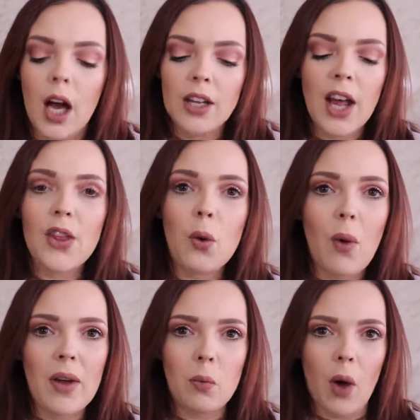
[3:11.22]
Another
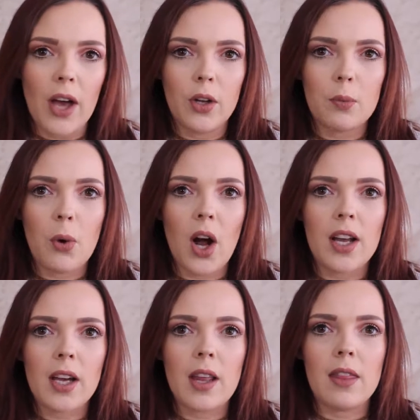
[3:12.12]
Wet n Wild
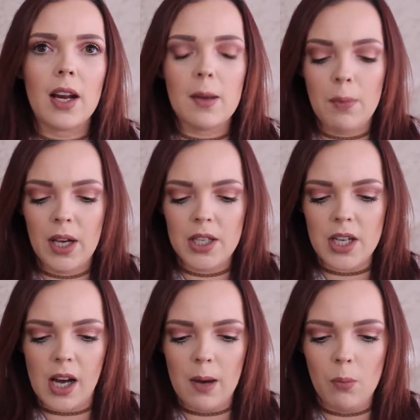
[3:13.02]
product that I
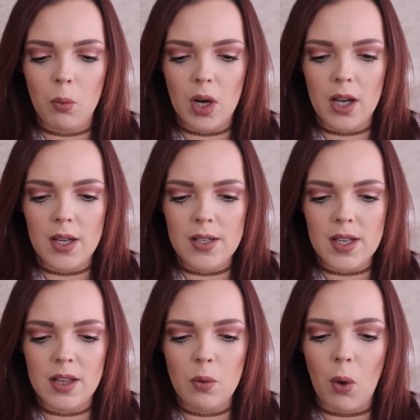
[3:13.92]
picked up
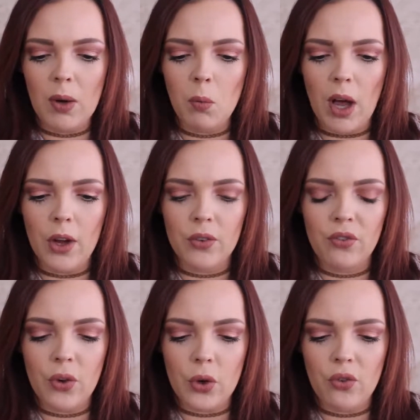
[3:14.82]
was the Wet n
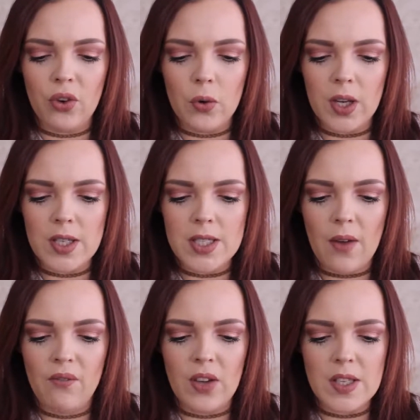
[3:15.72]
Wild Photo Focus
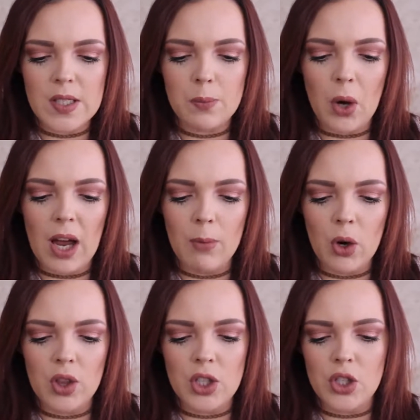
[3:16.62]
Face
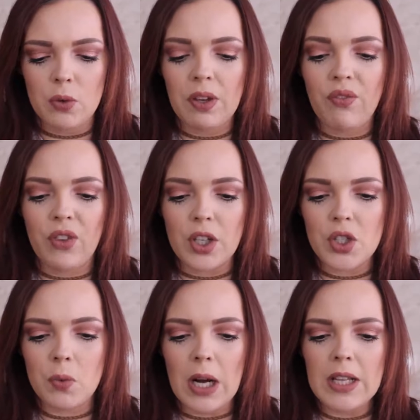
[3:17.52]
Primer, the dewy
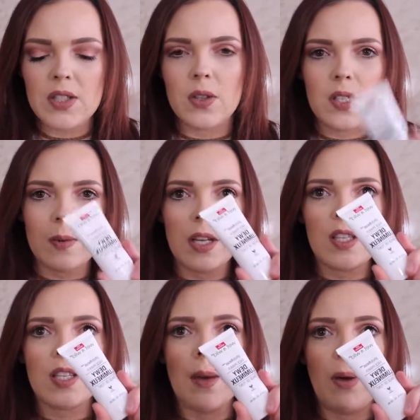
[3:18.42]
finish one. So this one
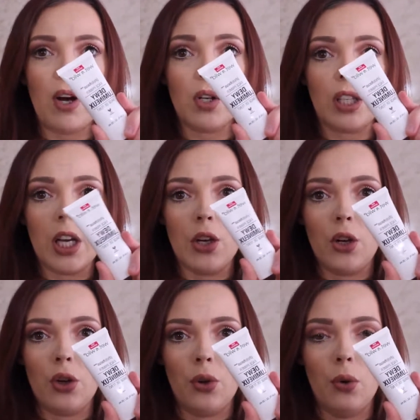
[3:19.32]
is apparently
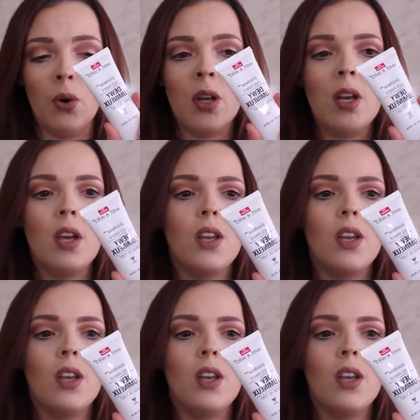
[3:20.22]
new.